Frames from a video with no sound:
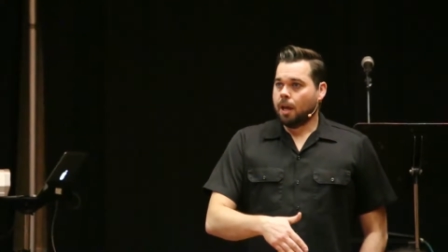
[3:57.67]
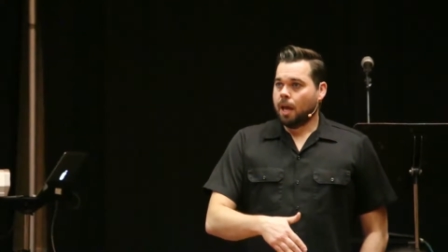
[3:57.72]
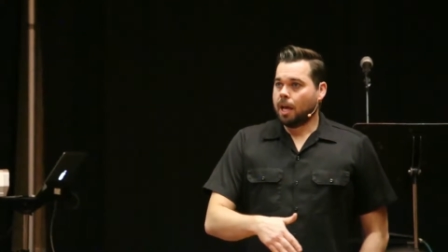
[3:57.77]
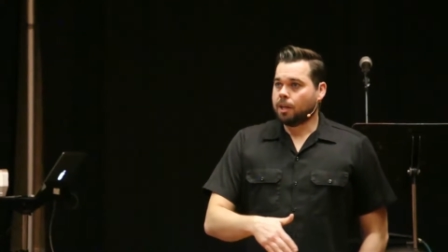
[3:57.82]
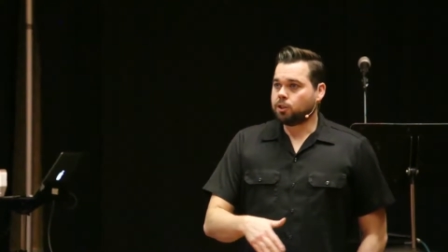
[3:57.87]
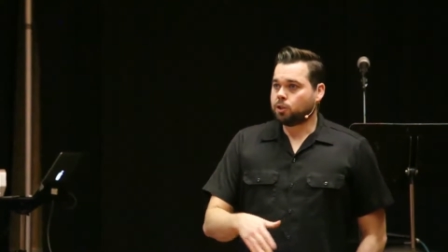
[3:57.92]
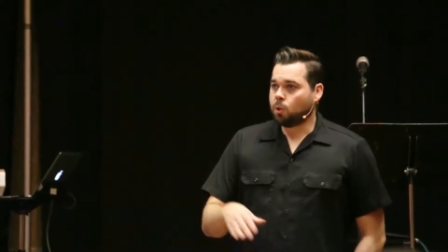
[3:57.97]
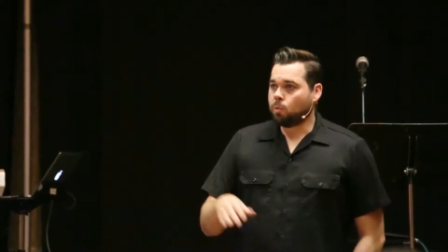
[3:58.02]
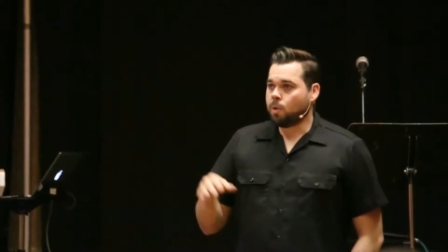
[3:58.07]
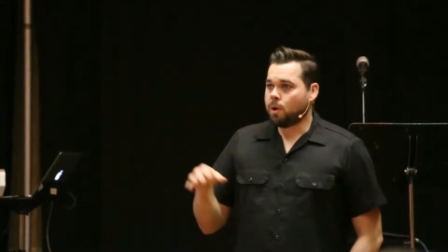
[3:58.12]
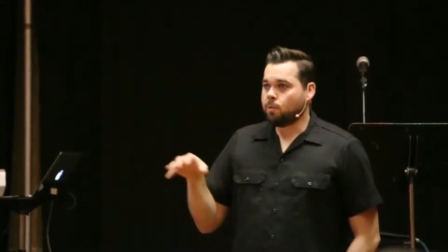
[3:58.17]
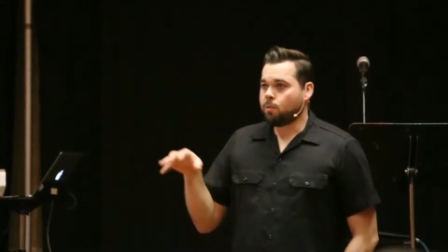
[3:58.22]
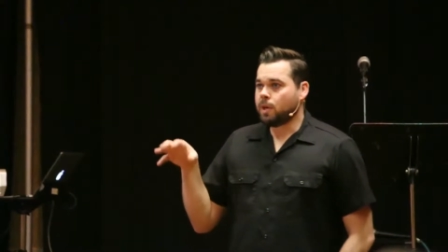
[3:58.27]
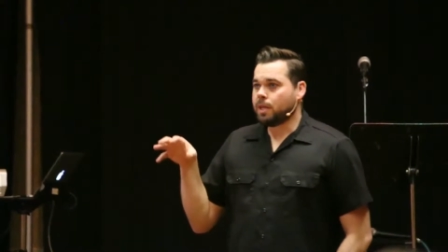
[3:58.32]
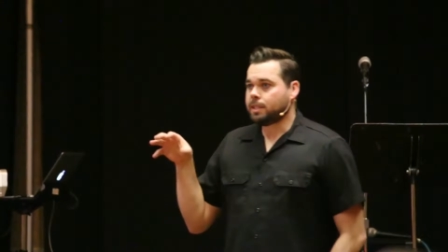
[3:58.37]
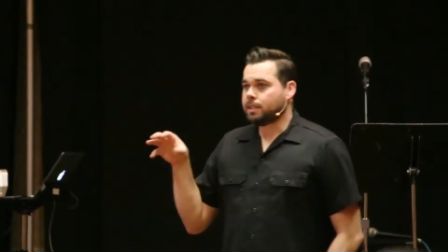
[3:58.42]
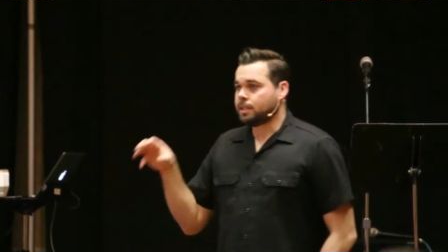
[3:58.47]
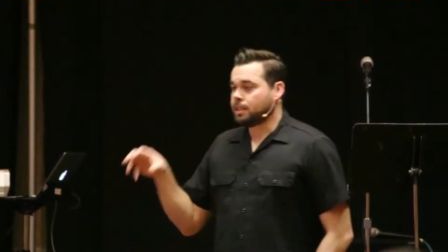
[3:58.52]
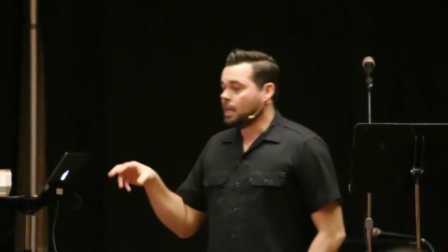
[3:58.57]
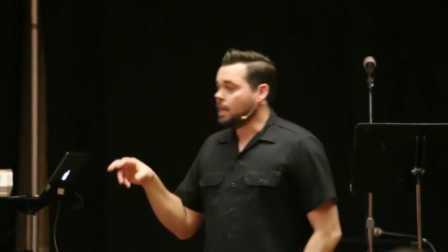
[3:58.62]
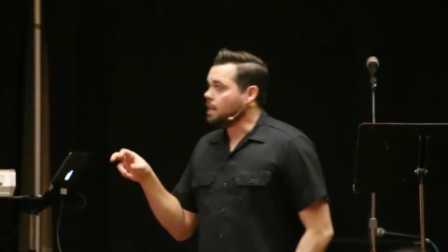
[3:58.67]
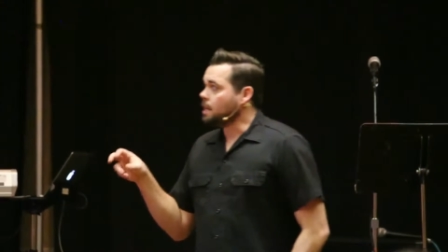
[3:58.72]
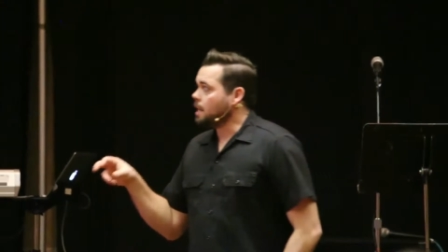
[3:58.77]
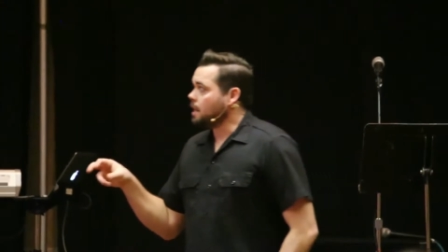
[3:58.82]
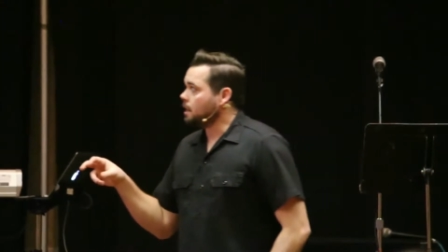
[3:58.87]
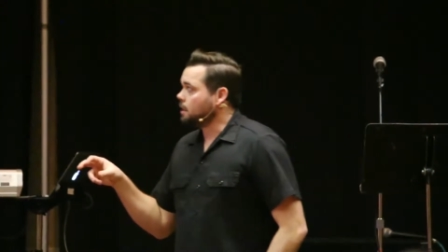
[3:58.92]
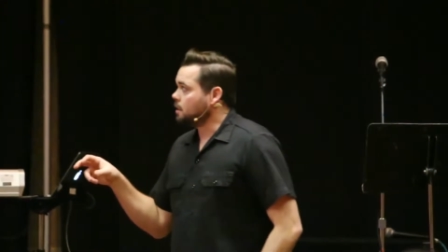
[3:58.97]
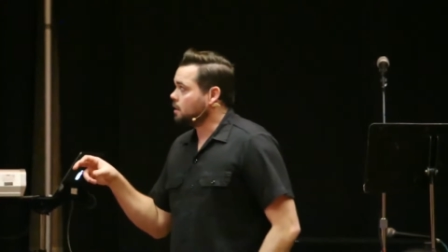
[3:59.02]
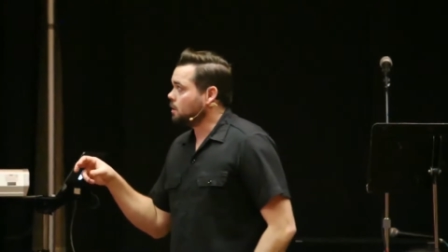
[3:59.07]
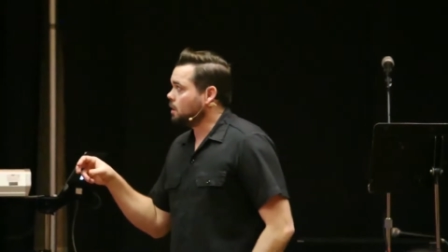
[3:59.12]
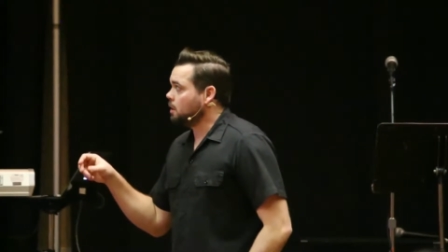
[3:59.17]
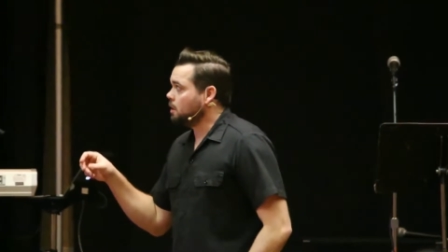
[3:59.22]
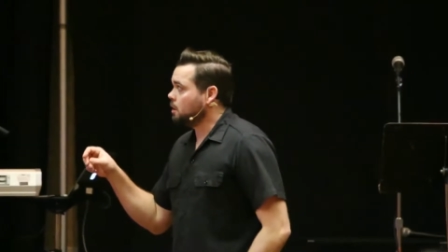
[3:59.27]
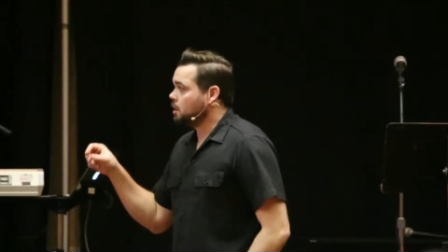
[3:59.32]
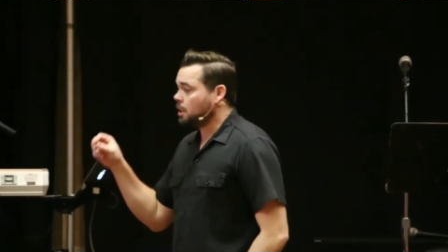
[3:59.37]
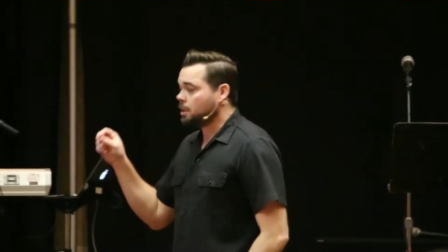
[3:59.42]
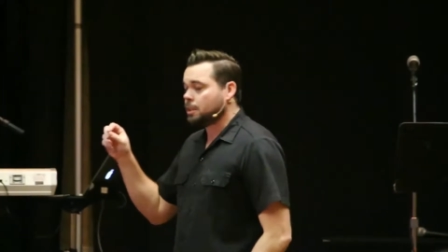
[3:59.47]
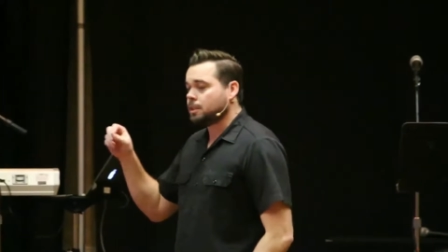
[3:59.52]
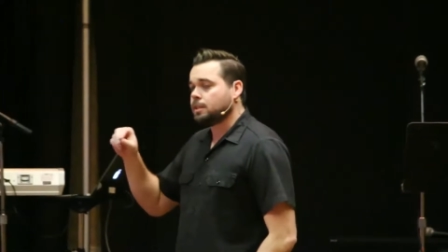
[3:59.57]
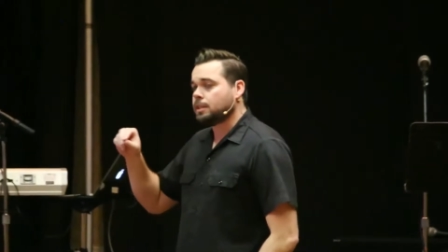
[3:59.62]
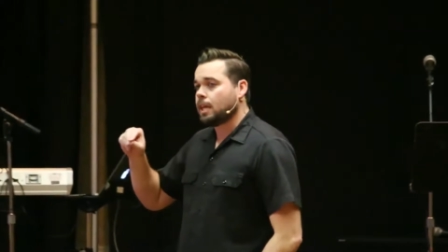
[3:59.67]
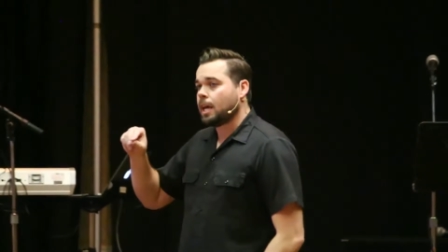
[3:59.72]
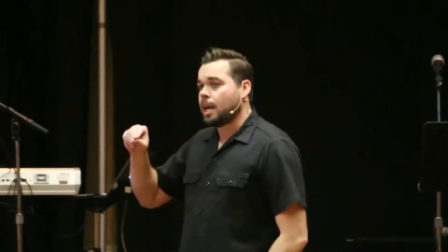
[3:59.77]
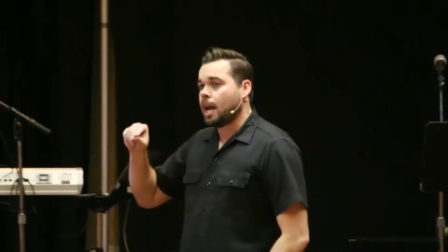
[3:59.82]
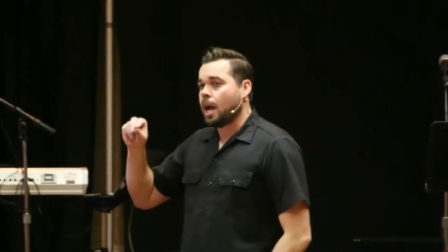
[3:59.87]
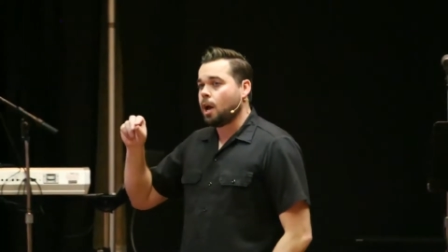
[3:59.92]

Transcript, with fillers: And so when we see this, Jesus said,